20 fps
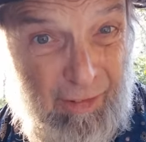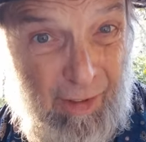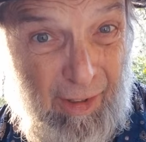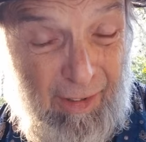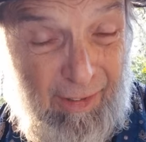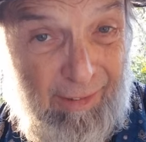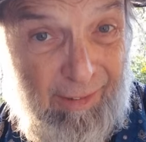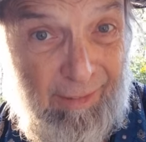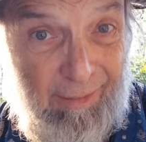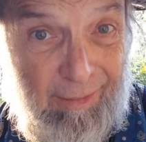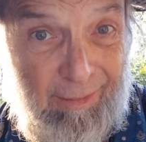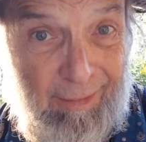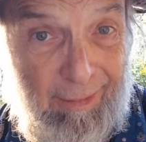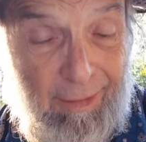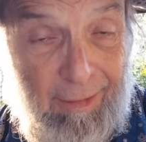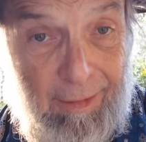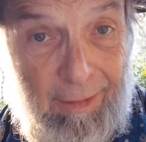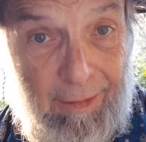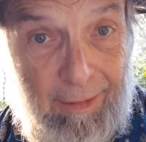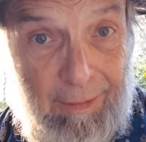like
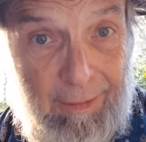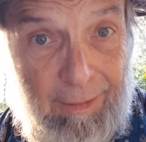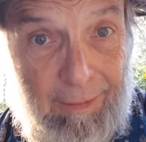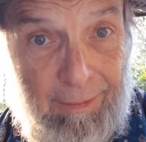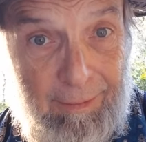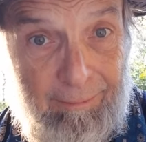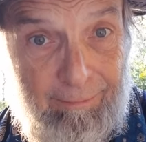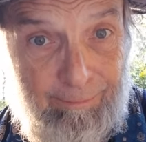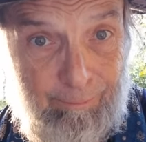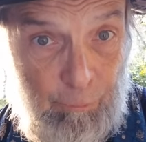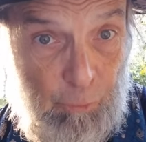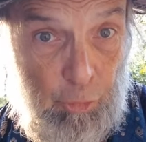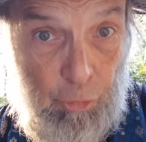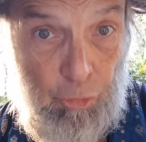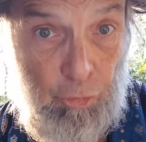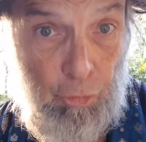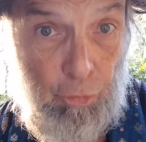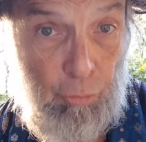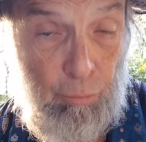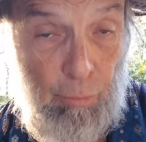
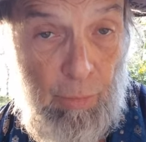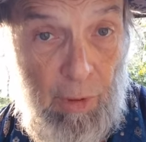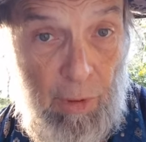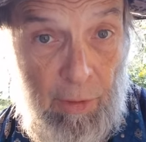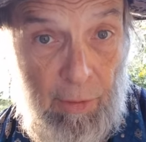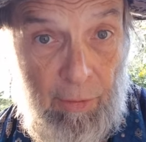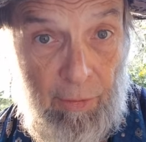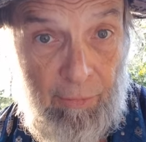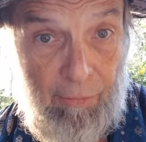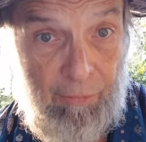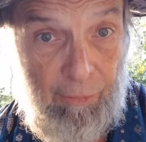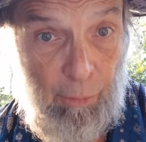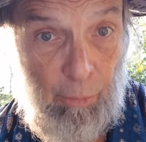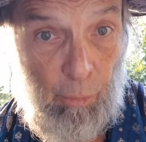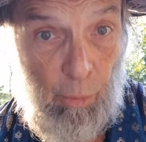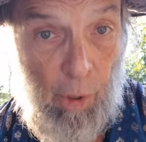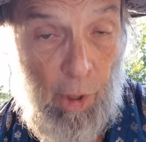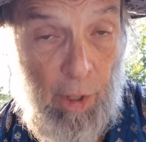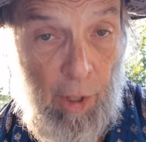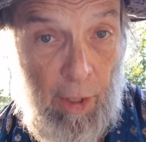2 minutes
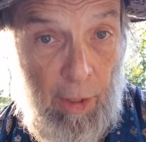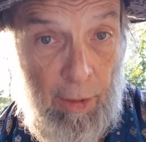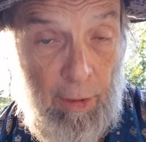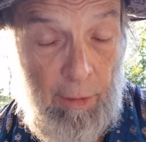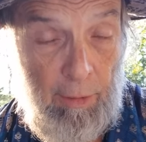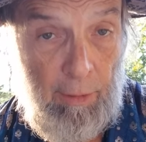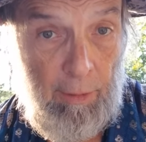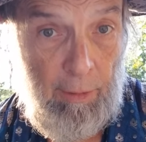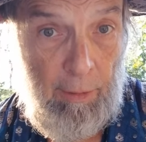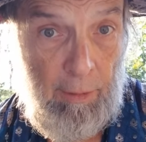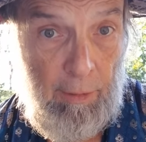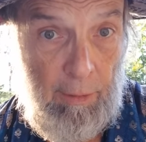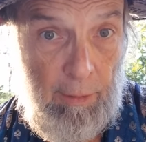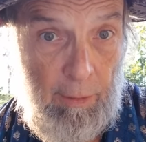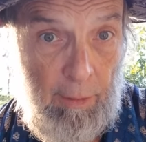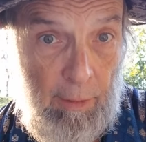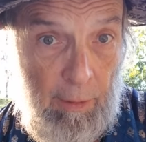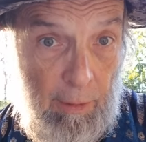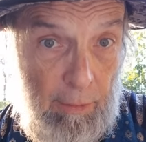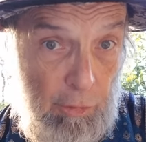away.
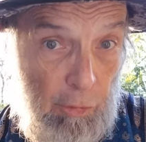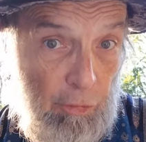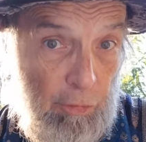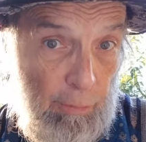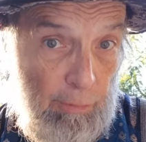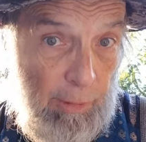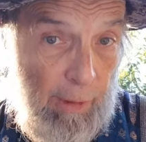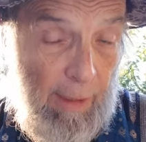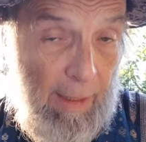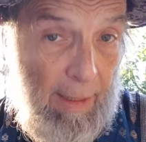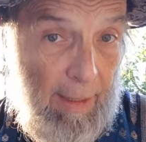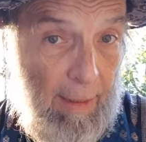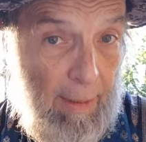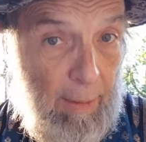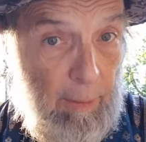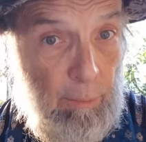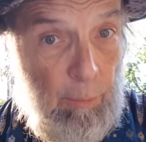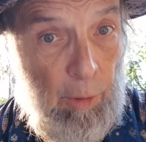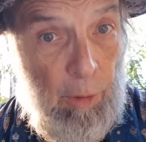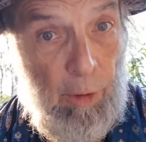I used to play
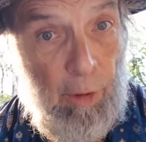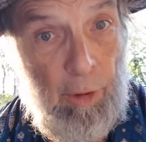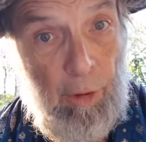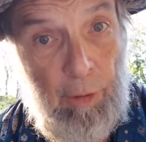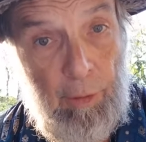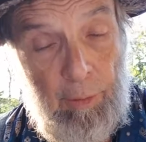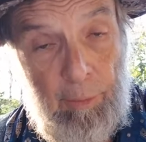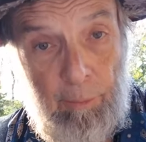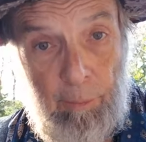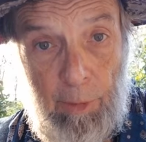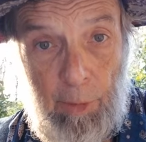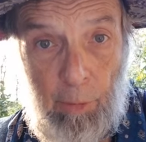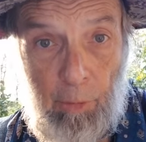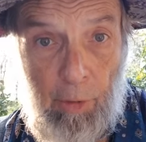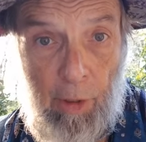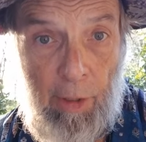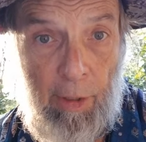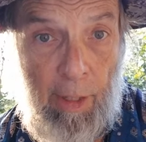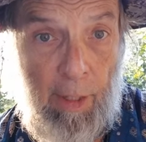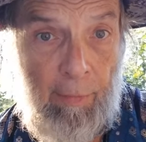handball, be
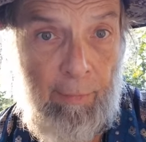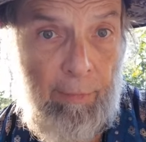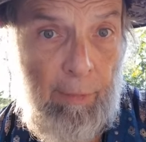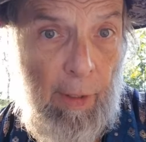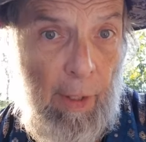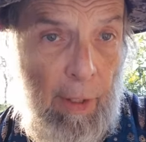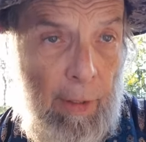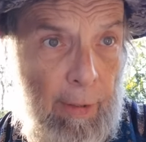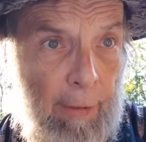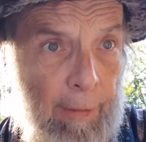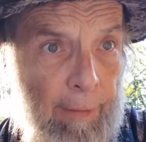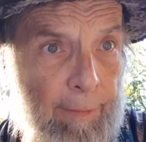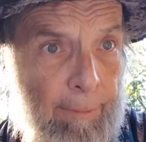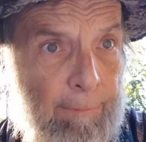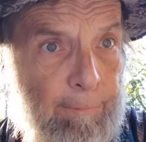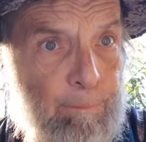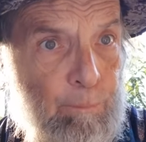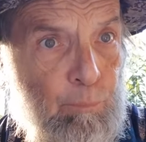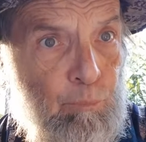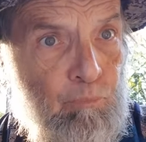quite athletic.
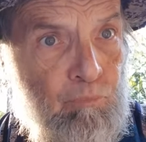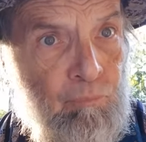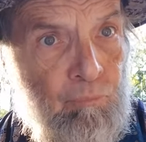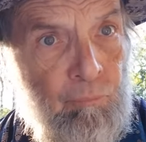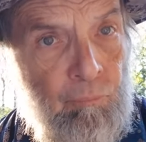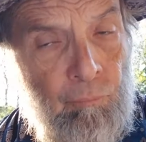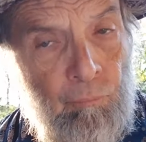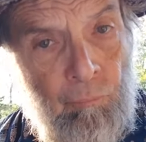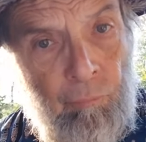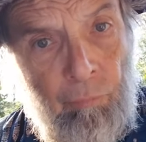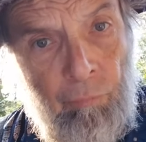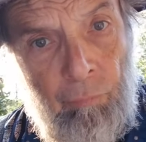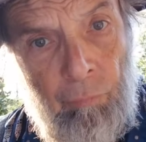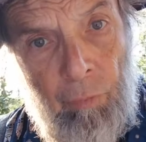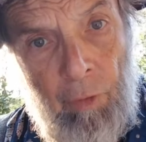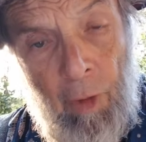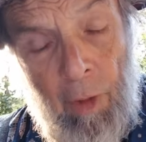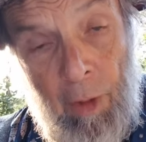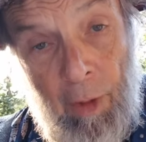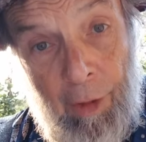
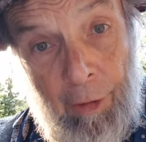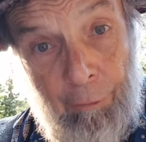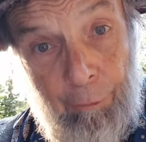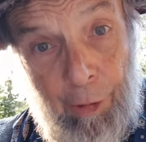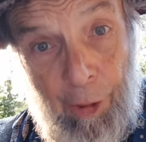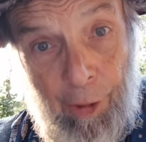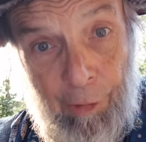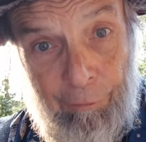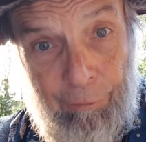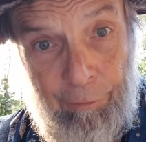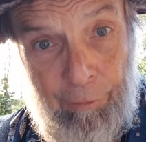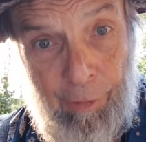Well,